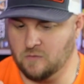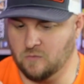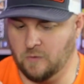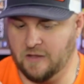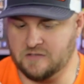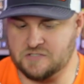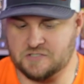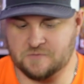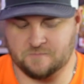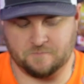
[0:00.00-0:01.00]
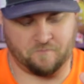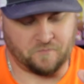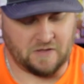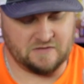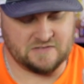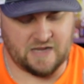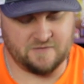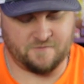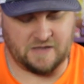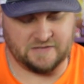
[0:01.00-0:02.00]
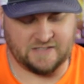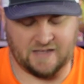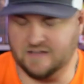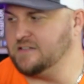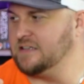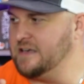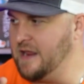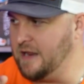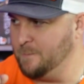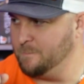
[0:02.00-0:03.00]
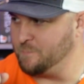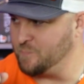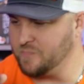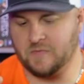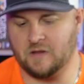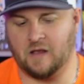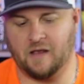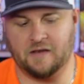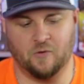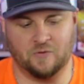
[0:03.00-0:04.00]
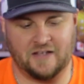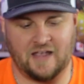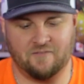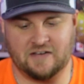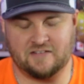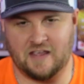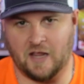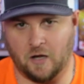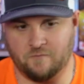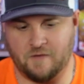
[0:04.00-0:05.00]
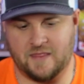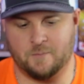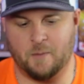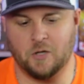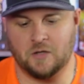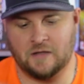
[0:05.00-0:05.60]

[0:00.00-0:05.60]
which is not a fantastic name. I don't like having to say unfathomable.